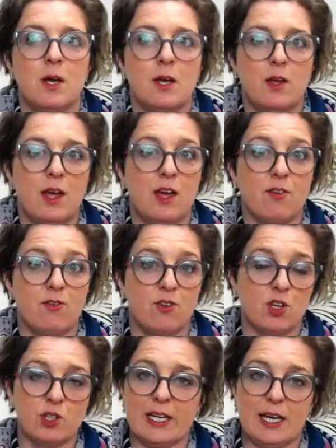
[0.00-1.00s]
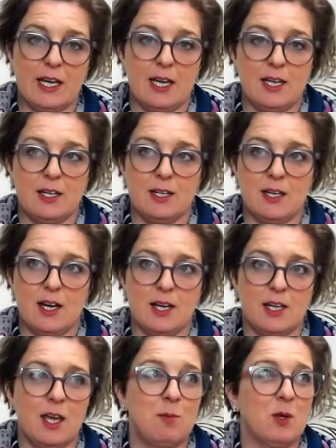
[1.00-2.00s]
If you're looking in a
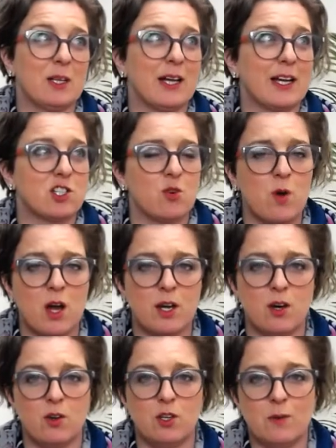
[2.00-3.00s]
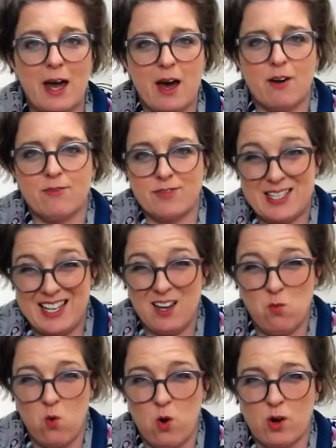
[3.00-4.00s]
community like Toronto, you have city
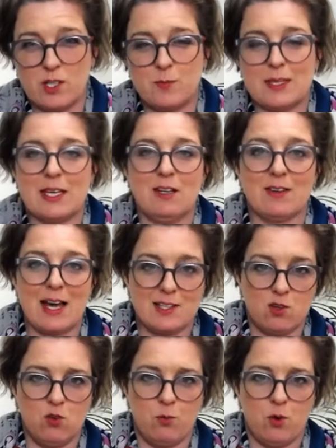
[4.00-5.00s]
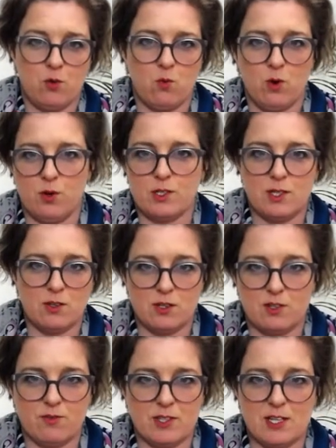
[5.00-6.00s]
wards, but then you've got school board wards that are
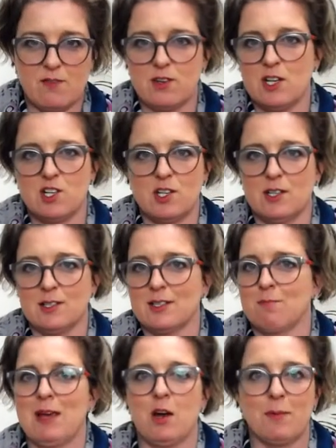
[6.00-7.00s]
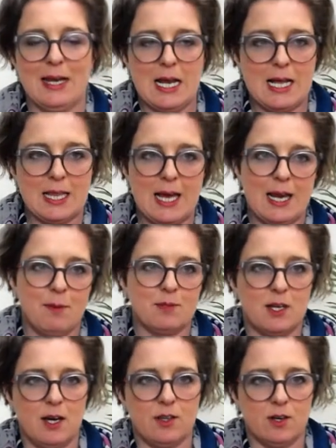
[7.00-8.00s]
different definitions that may or may not line up to
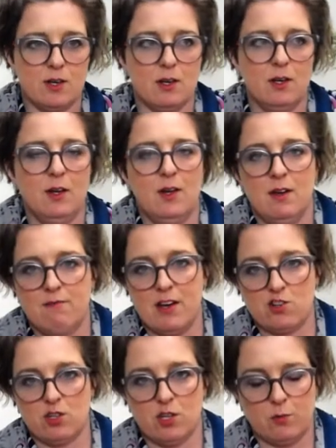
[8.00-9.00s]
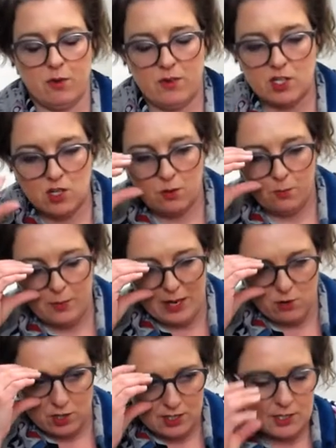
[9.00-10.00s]
other federal or provincial
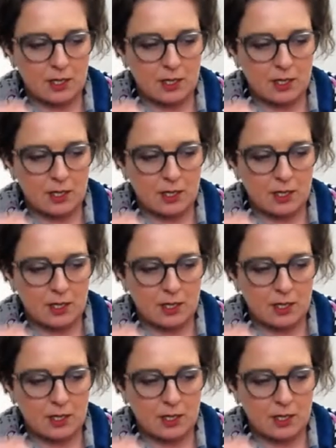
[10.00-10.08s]
boundaries.